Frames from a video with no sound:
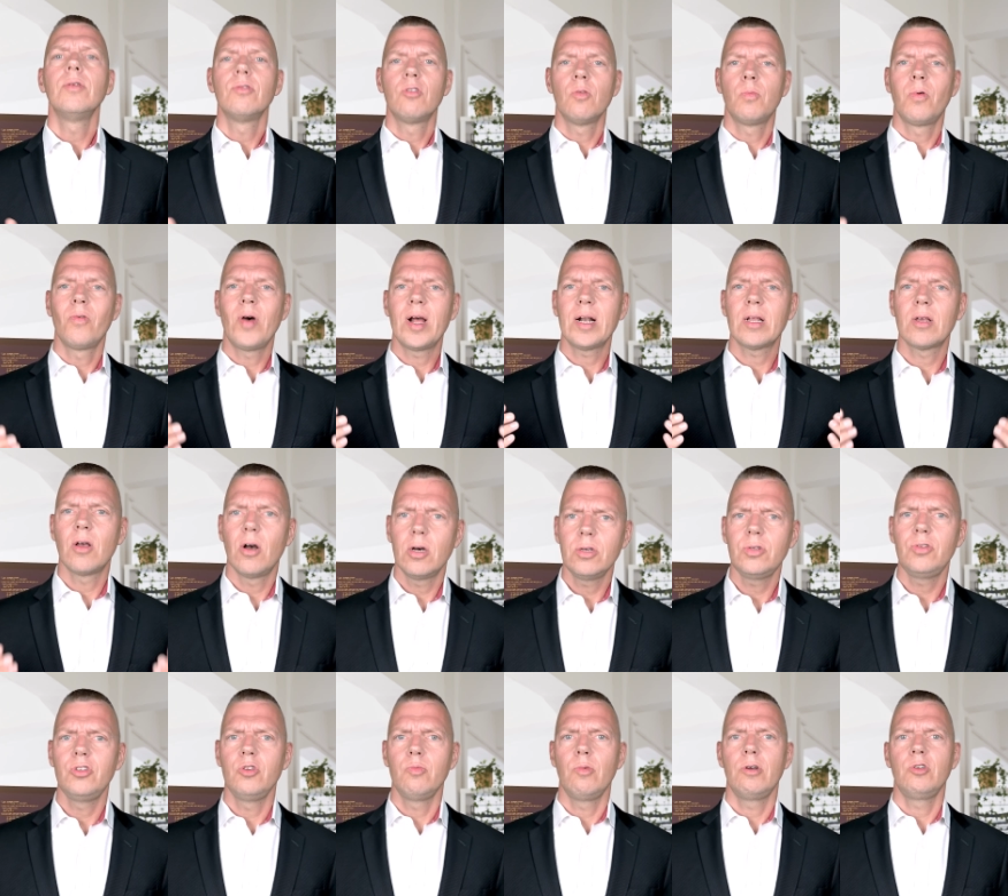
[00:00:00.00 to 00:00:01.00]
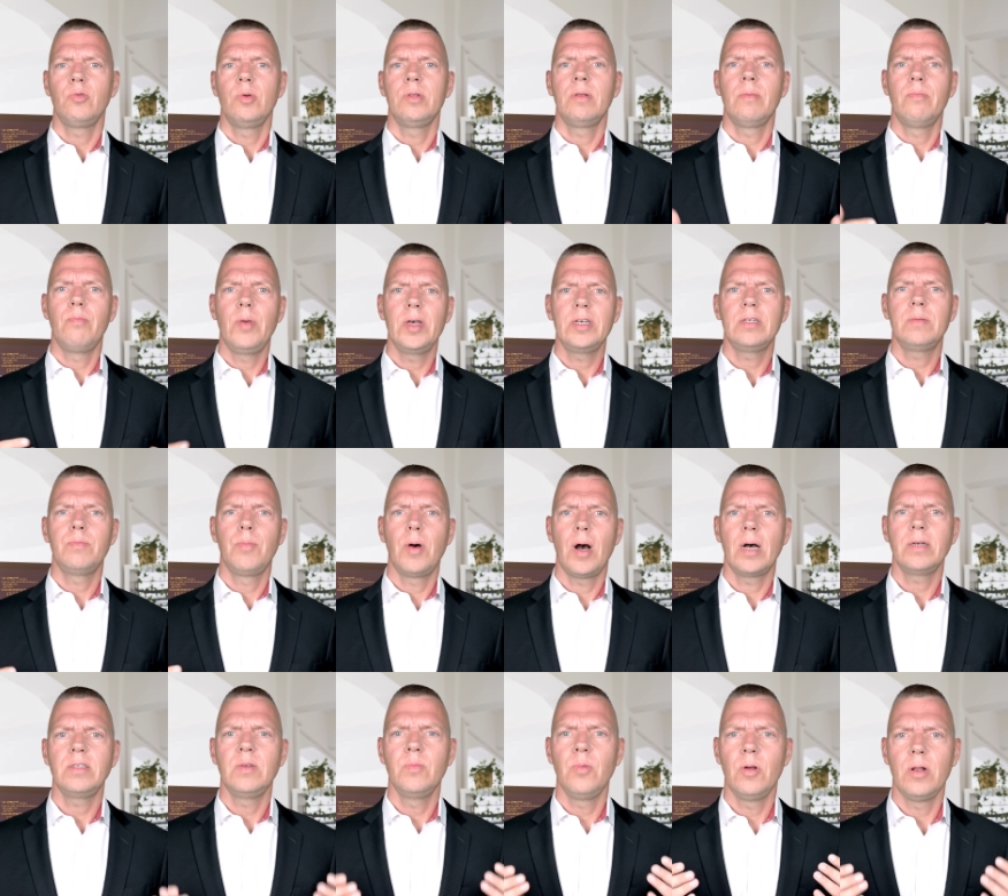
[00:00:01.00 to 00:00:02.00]
to provide customers with the best
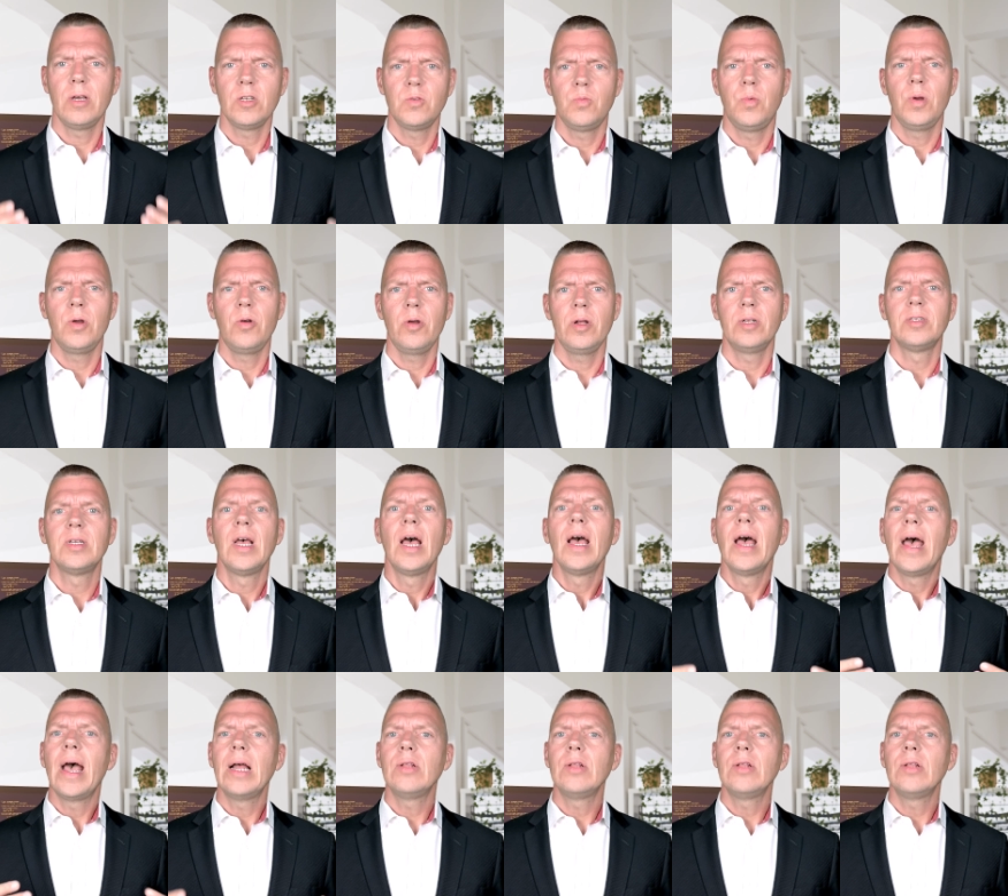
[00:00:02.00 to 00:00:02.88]
possible experience